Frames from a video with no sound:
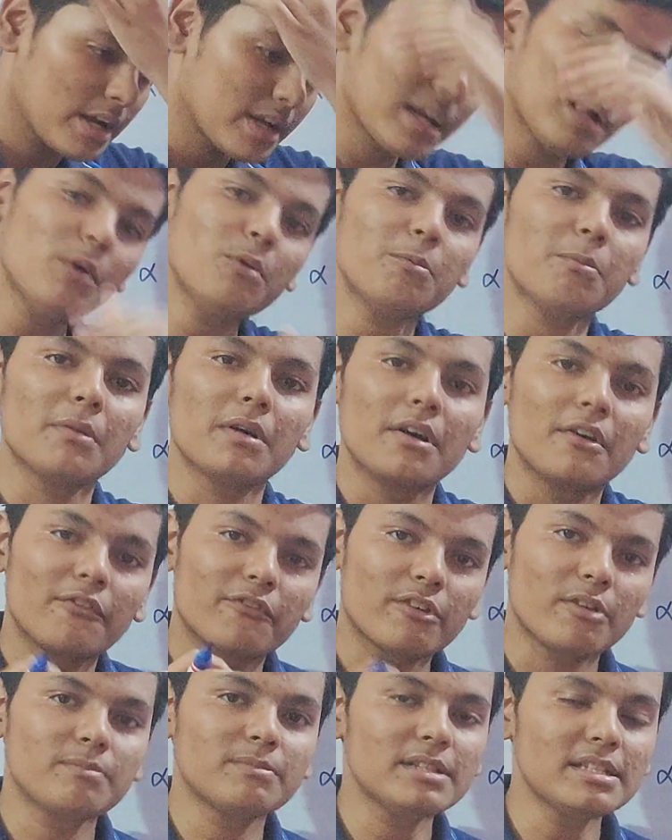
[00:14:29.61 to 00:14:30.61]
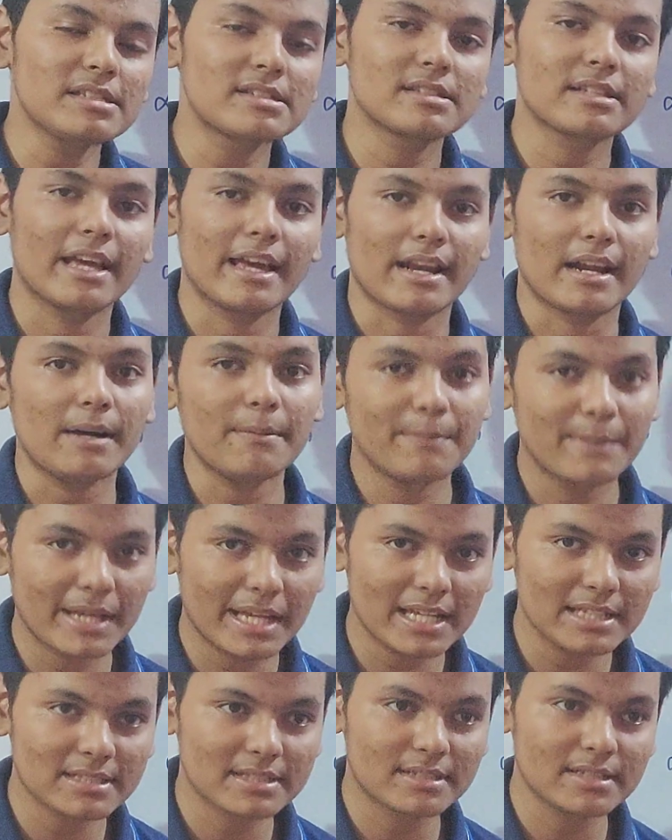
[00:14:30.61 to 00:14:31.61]
Now, from this era
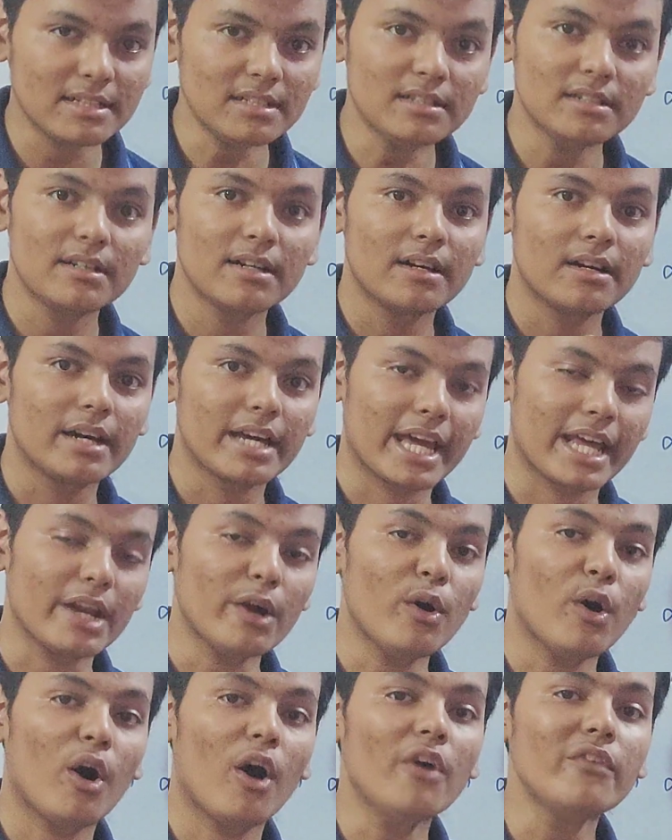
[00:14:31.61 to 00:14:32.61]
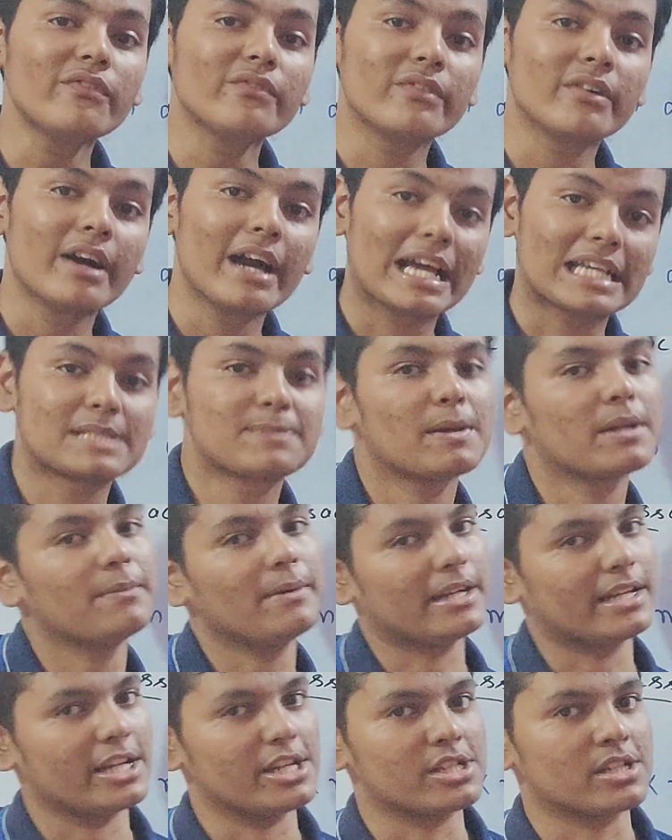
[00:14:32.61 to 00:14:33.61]
begins the era of
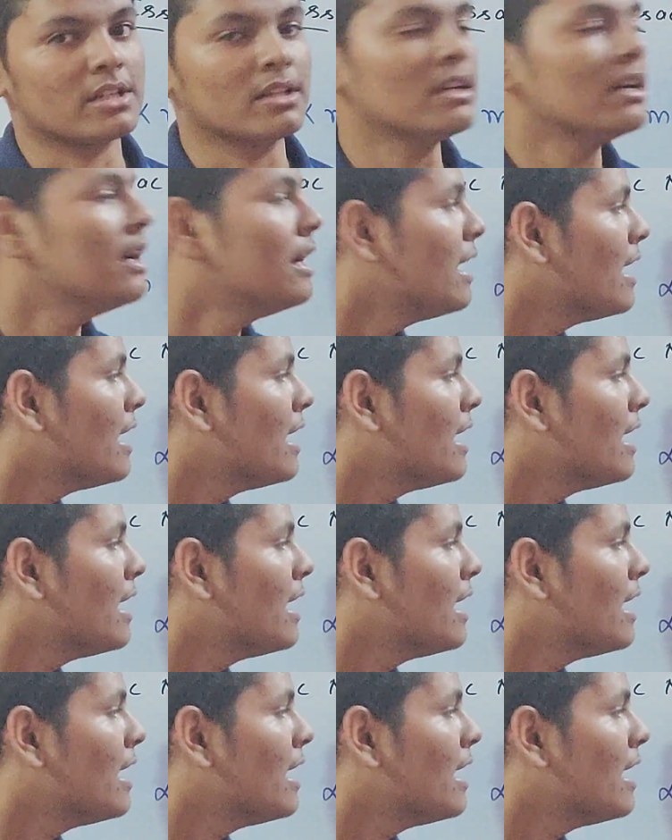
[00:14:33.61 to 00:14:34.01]
experimentation.